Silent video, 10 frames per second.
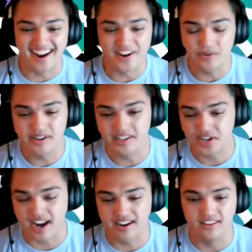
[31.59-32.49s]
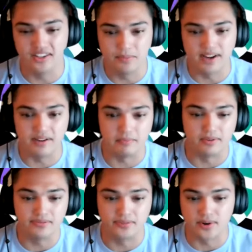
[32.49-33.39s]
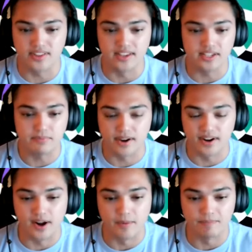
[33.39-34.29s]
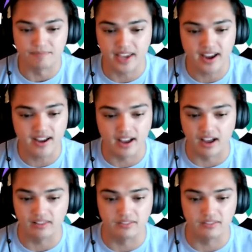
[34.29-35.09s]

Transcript: I know we were chatting a little bit before this, but yeah,